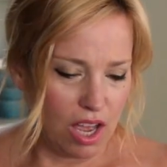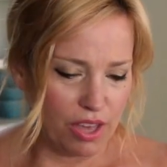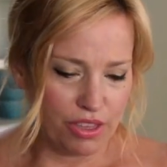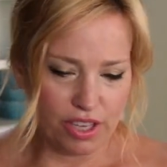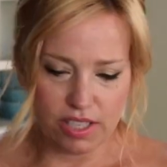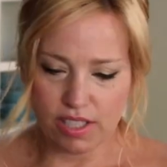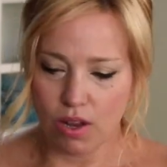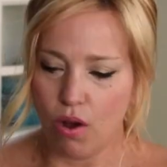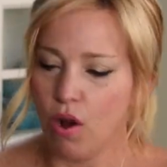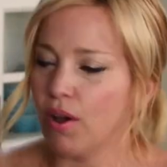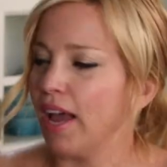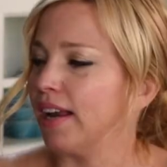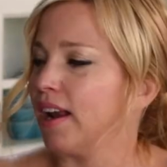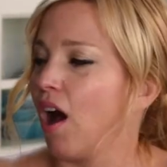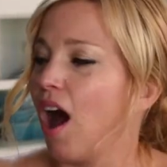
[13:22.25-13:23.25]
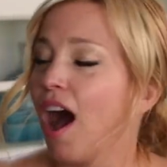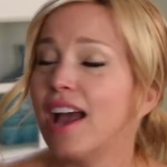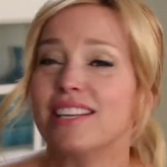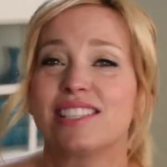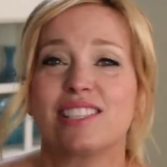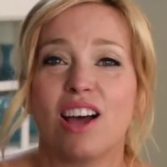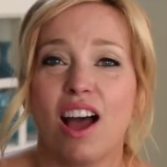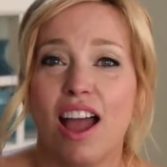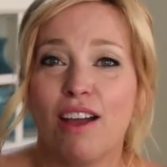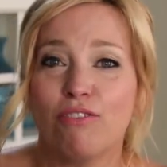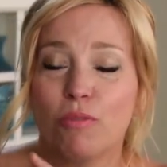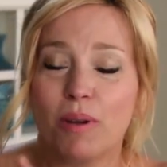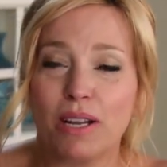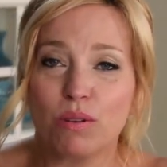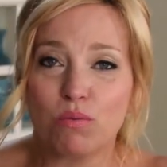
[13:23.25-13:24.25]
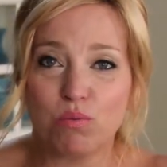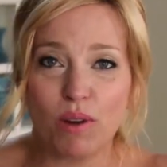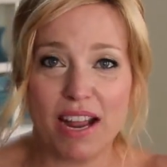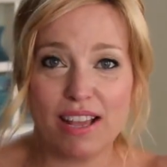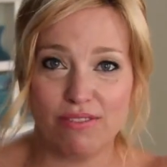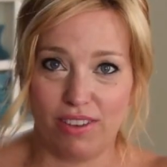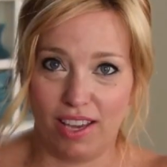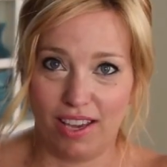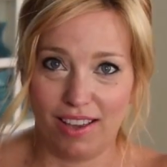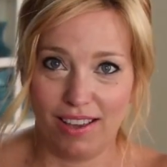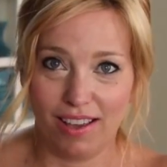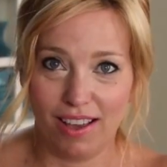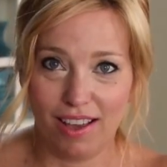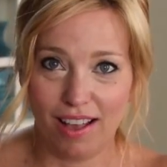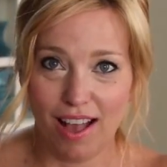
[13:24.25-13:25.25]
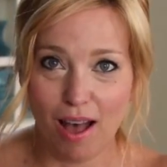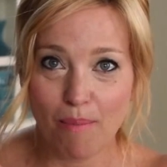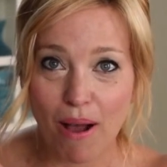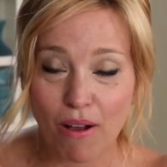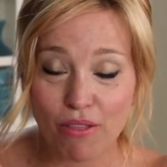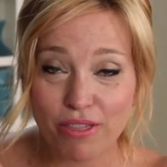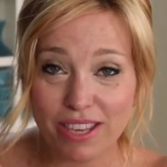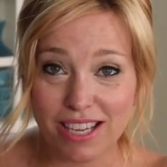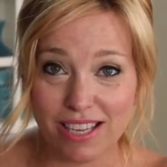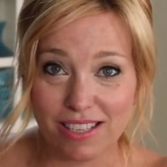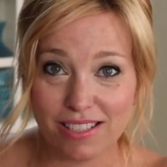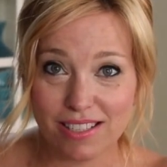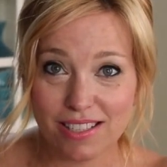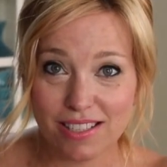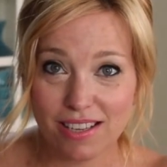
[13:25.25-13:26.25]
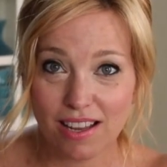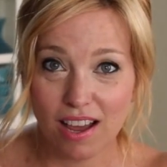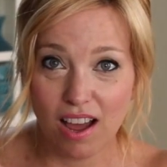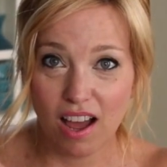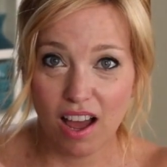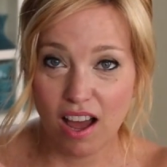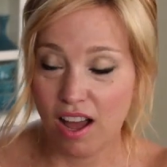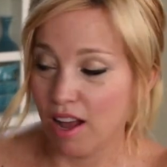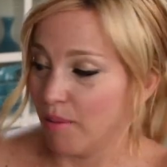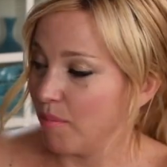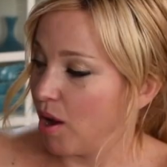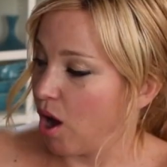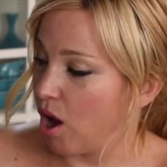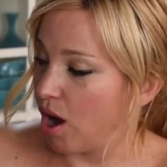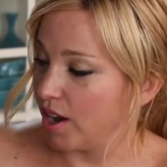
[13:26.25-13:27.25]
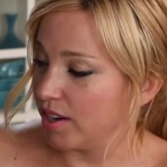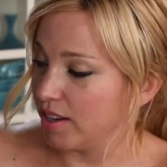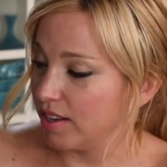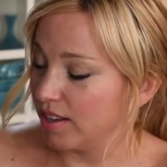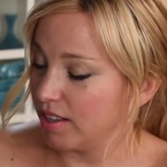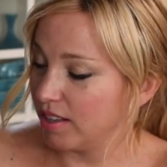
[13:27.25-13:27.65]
I think so. Okay, now I saw everybody raving about these on